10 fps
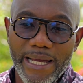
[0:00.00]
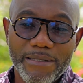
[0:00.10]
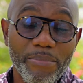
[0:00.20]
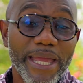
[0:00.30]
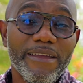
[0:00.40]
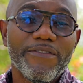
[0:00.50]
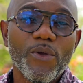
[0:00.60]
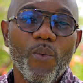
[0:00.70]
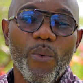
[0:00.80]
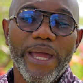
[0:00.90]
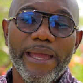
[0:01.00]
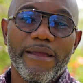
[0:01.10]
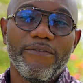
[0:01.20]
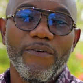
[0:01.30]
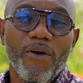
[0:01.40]
and paved the
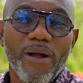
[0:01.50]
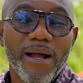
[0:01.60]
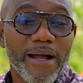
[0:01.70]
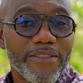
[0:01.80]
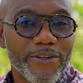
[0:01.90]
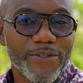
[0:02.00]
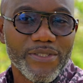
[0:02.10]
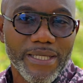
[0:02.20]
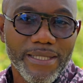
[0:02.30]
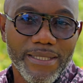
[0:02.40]
way for others.